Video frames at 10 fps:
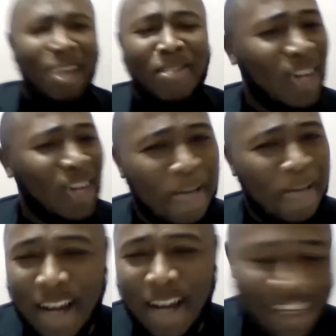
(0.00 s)
Look,
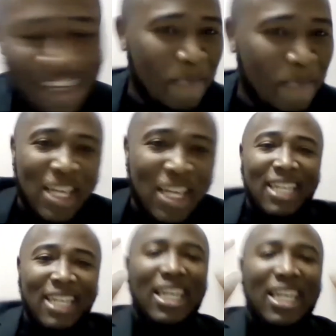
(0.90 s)

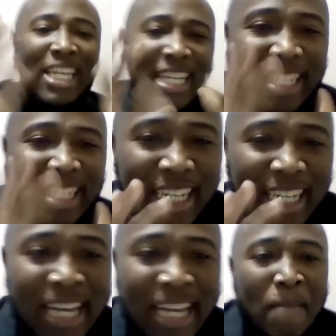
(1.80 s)
he he he, he
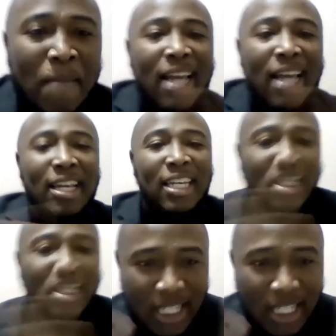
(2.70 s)
said. I,
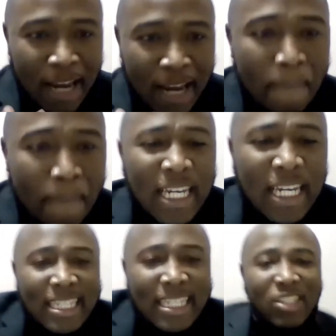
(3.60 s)
here's what he said.
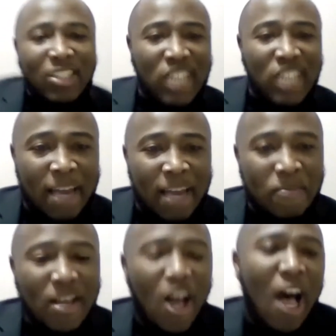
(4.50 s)
He didn't say,
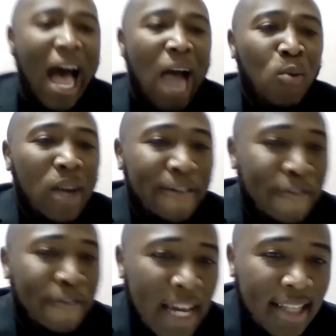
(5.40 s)
I would have
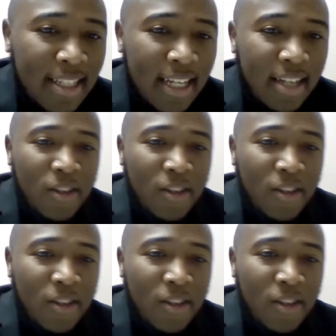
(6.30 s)
fainted